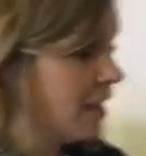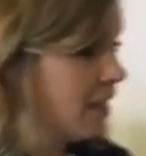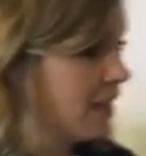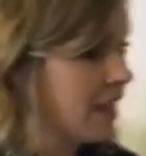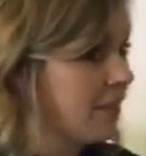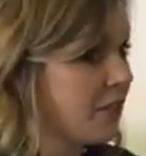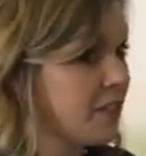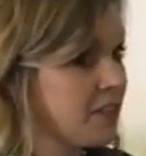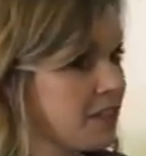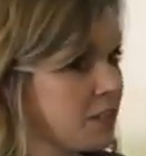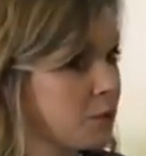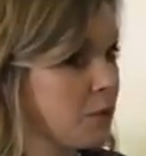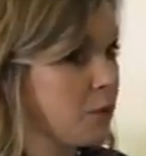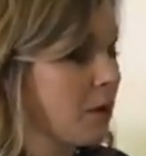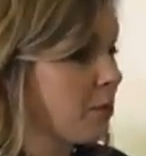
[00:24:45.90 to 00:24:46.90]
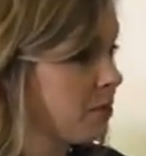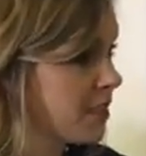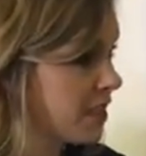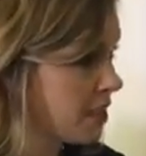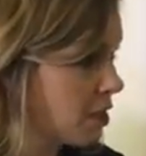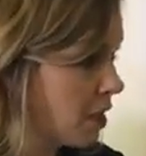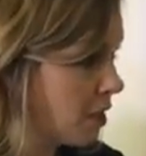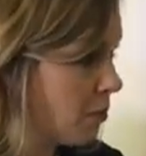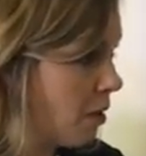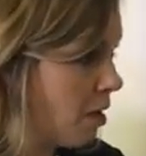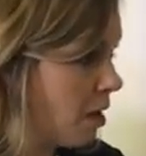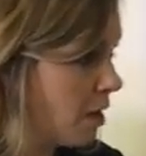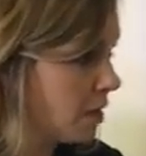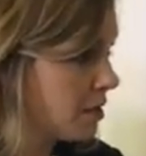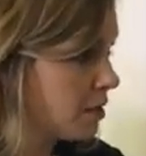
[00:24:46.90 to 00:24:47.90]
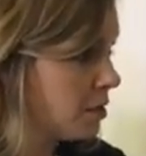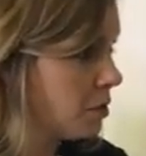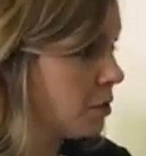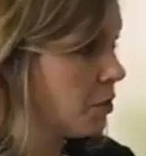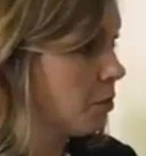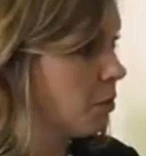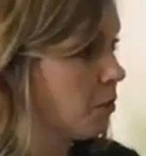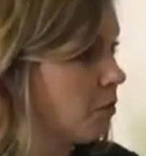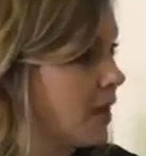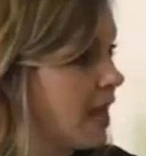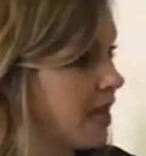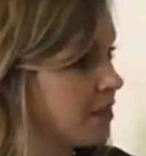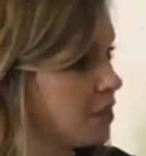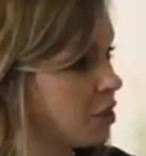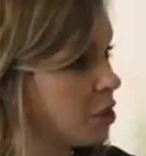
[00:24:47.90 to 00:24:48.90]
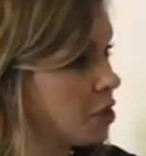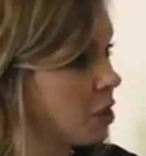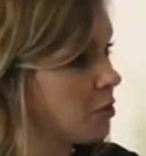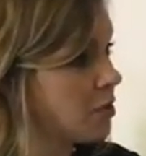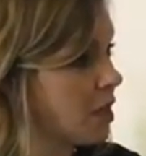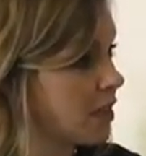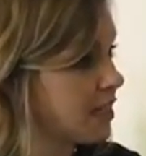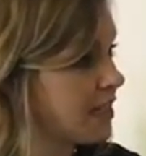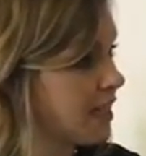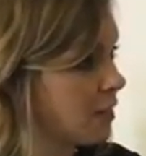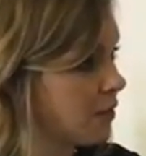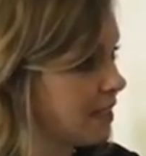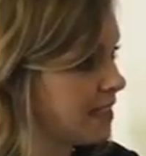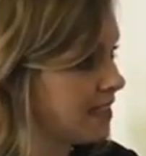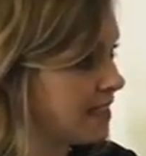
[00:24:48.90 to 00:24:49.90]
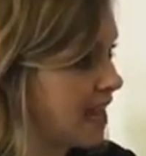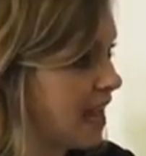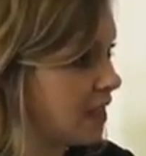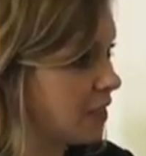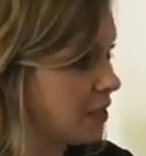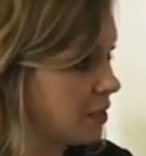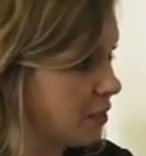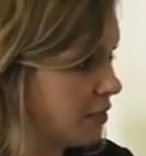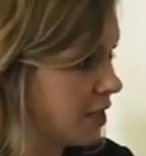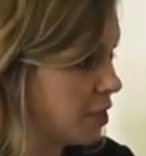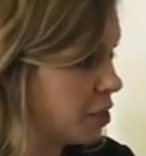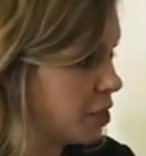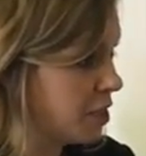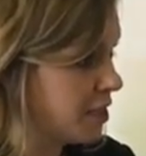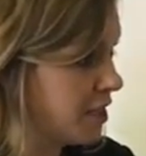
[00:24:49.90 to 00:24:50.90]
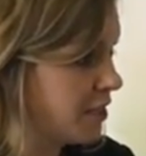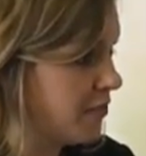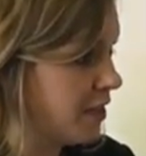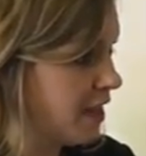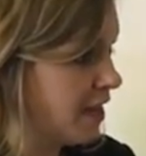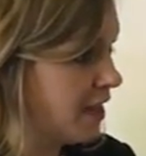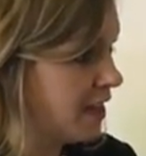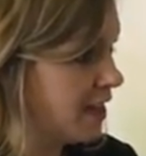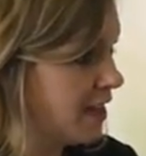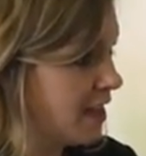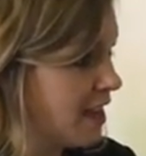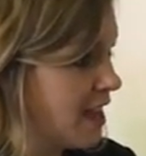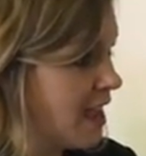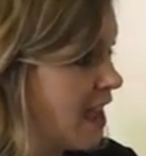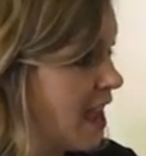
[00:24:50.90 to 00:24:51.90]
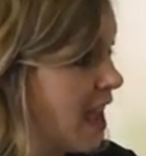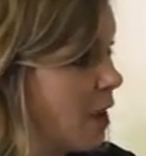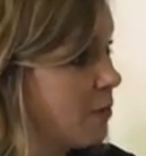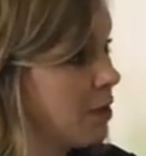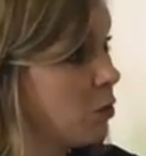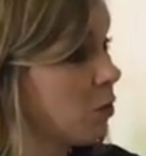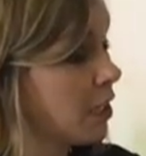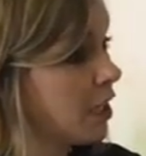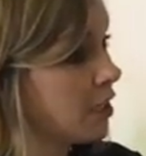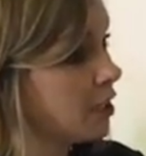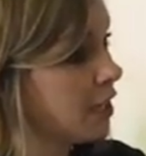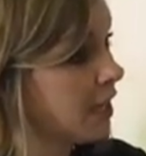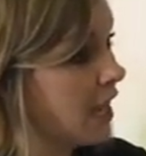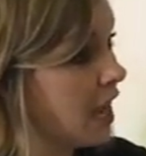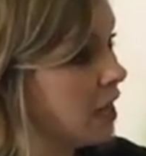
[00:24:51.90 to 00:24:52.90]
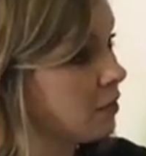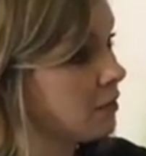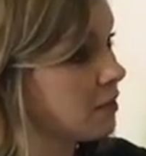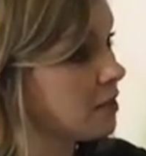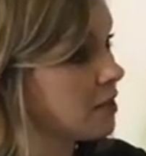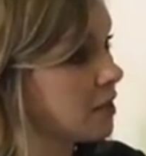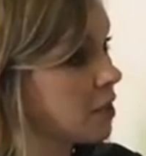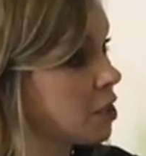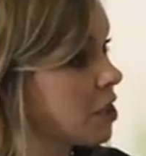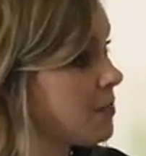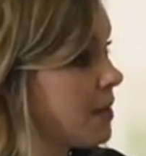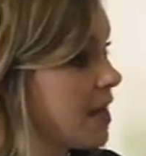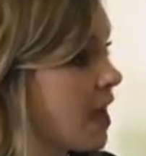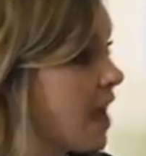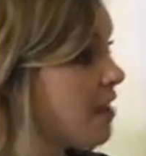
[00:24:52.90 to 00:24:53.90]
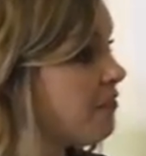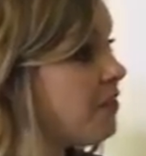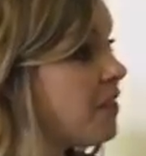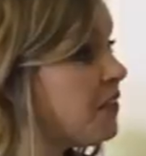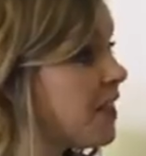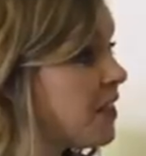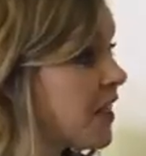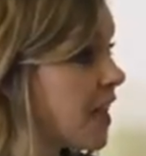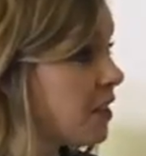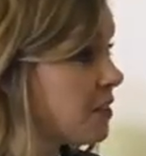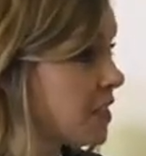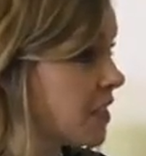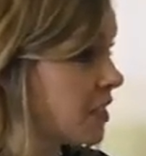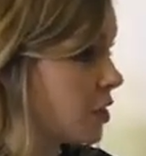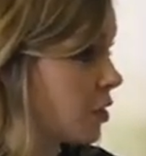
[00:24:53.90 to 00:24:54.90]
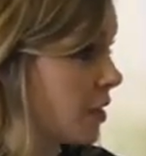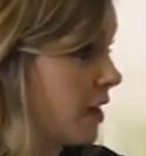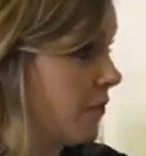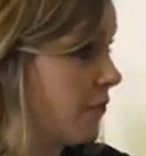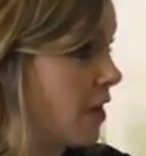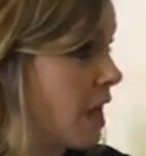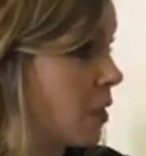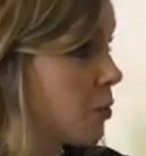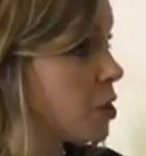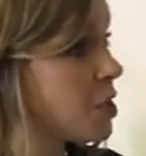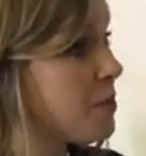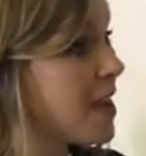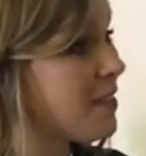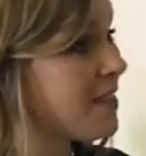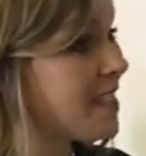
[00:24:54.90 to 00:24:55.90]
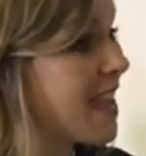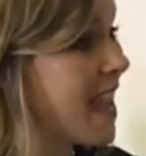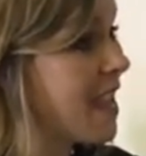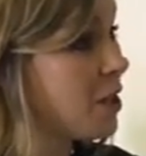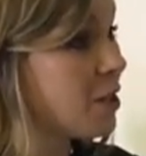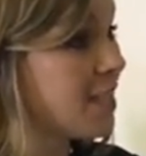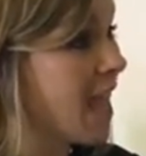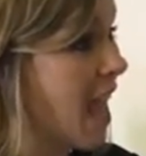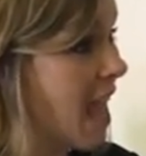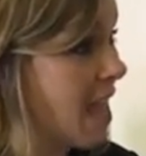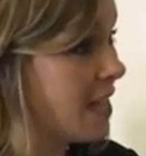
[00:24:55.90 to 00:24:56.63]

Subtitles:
Like, for instance, we represent Donna Voss, who has the show Donna Decorates Dallas on HGTV. And when you look at her accounts, she may not have 50,000 Instagram followers. She may have 8 or 10.